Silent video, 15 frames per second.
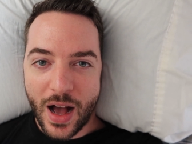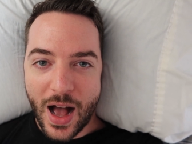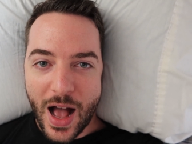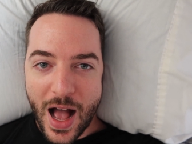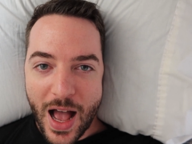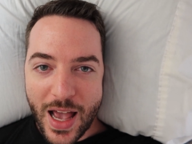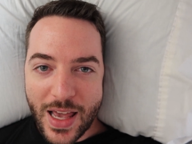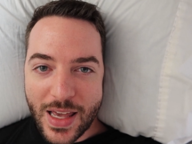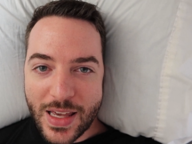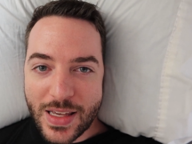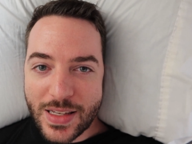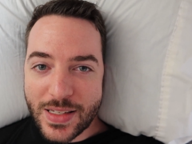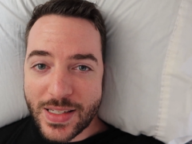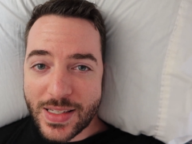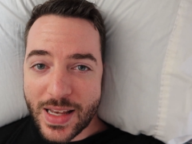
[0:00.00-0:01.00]

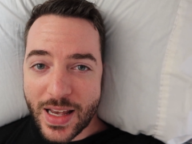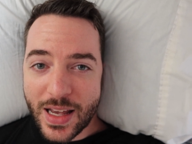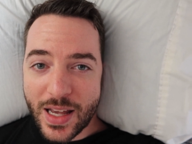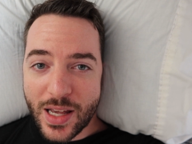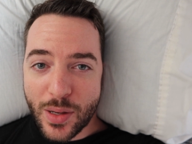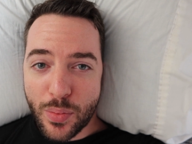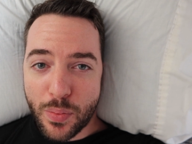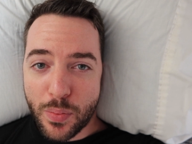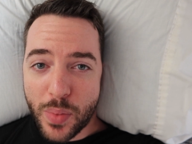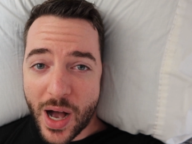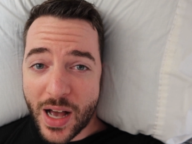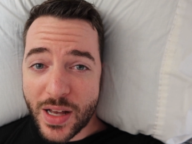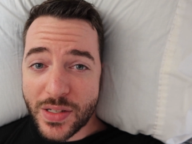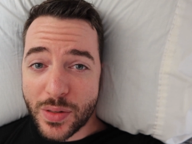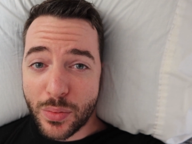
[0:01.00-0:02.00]
I say
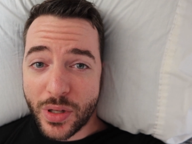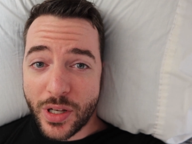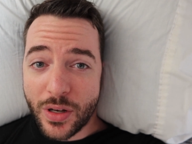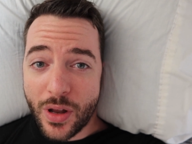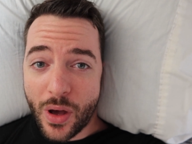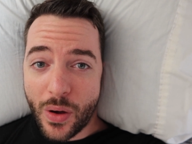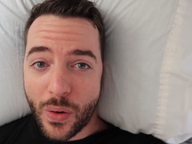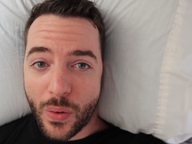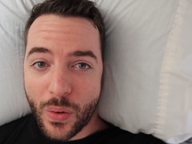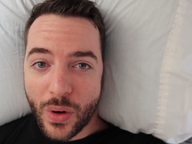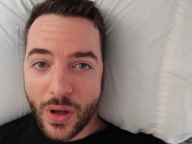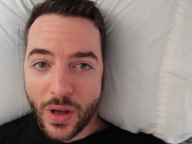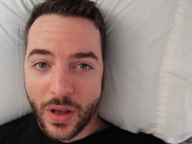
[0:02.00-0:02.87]
possibly no.